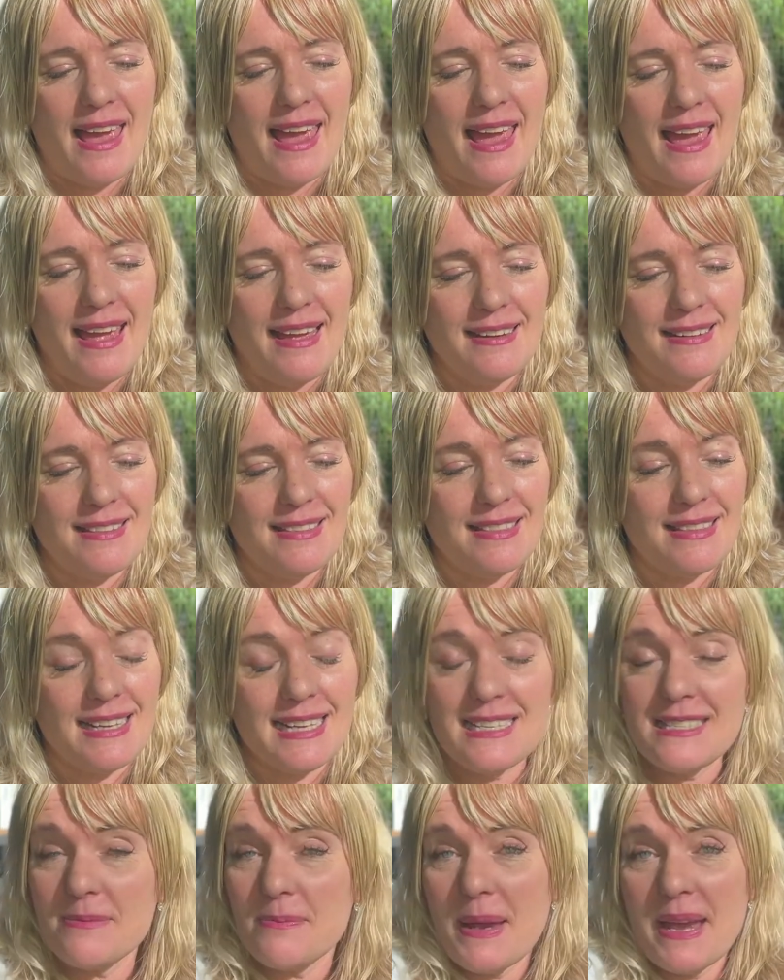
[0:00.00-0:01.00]
And
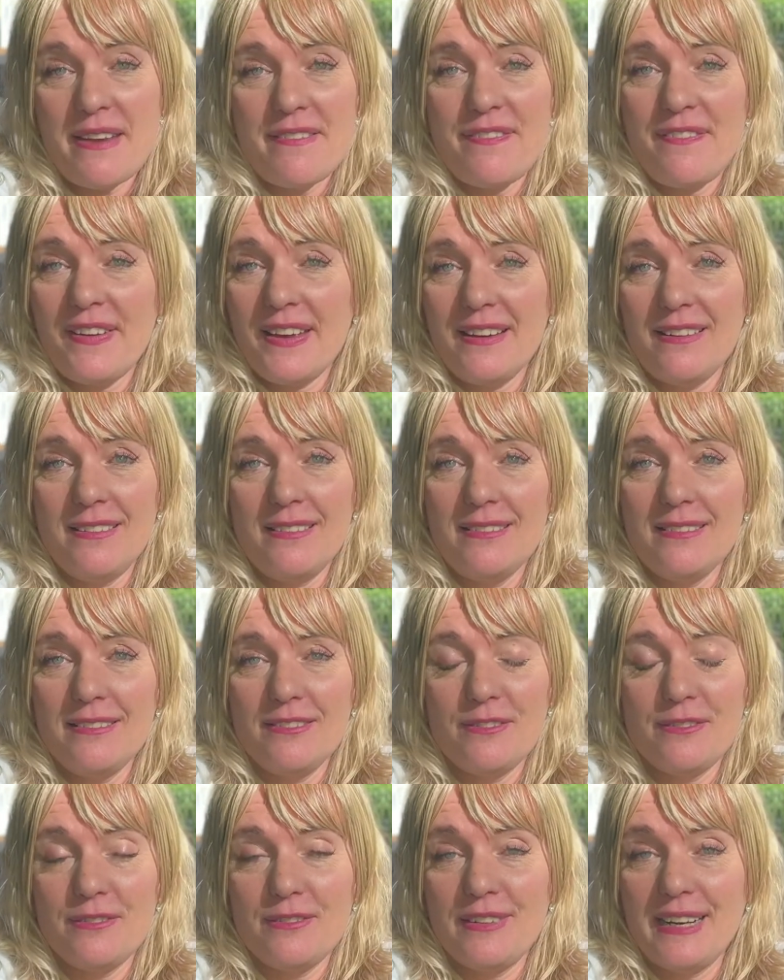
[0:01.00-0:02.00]
these may
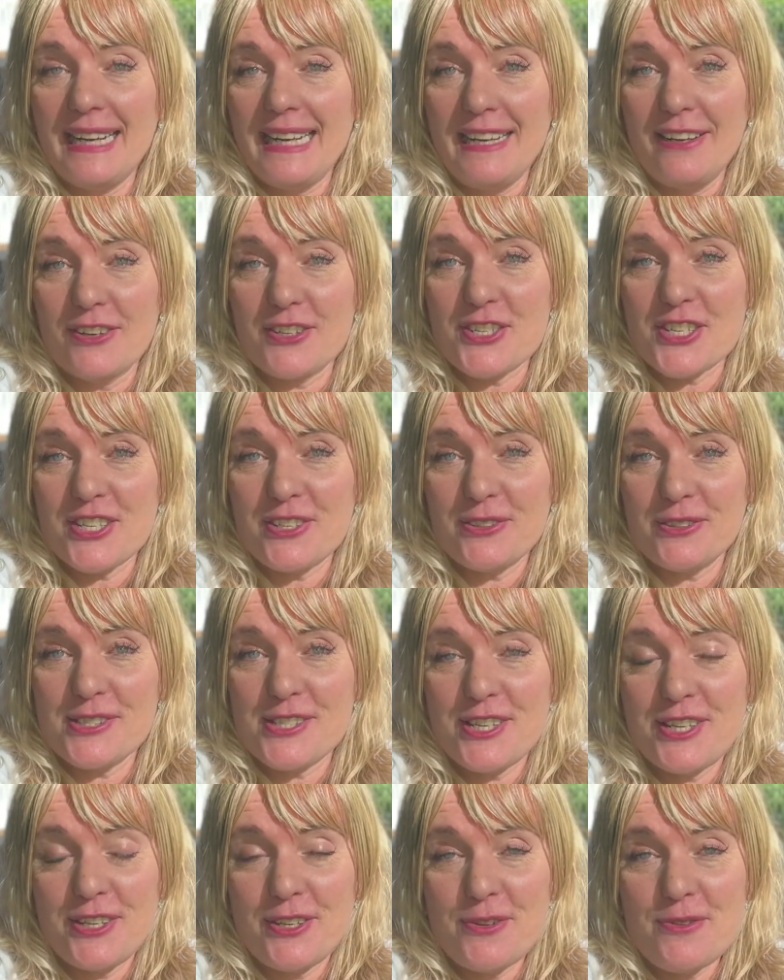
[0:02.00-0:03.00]
feel really logical
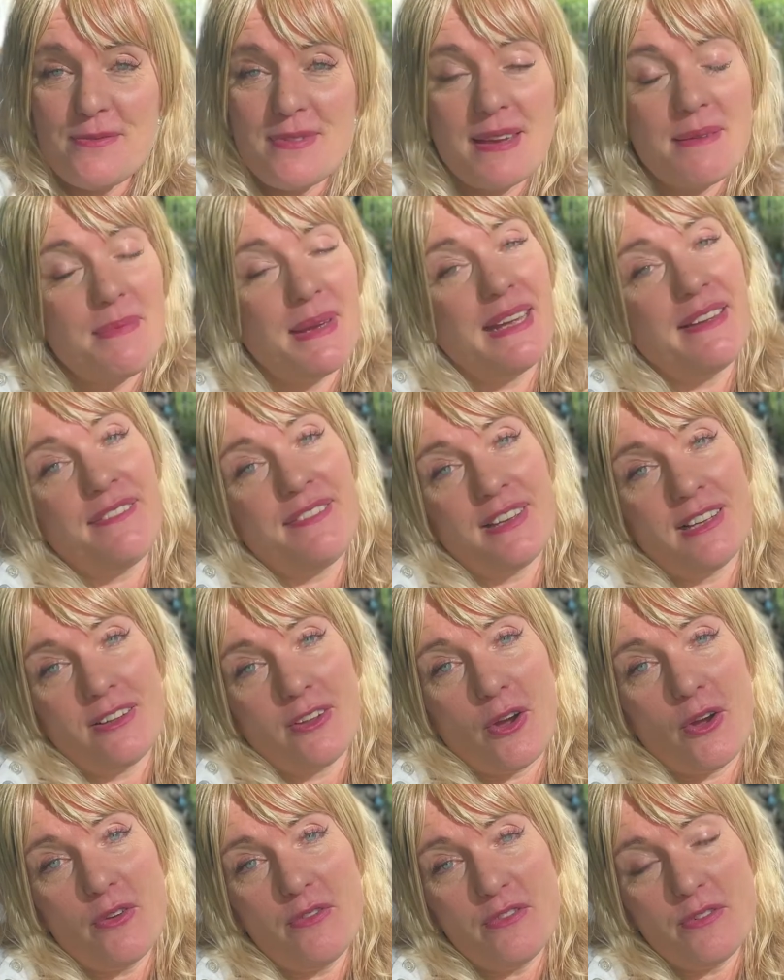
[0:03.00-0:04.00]
to you. They may feel
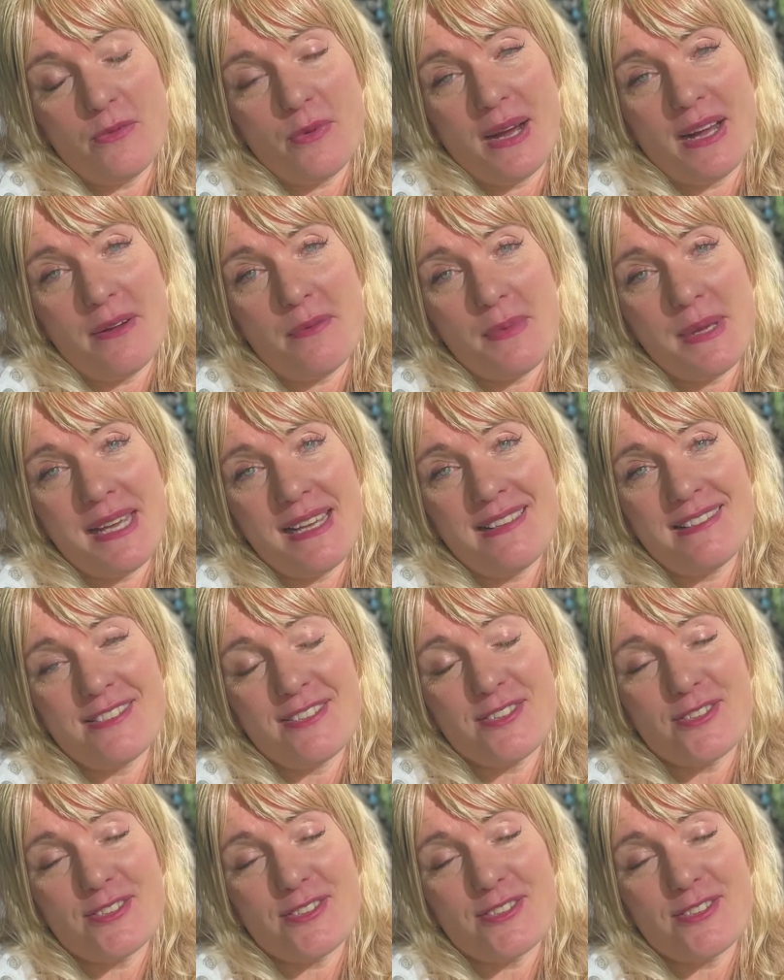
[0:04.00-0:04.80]
overwhelming.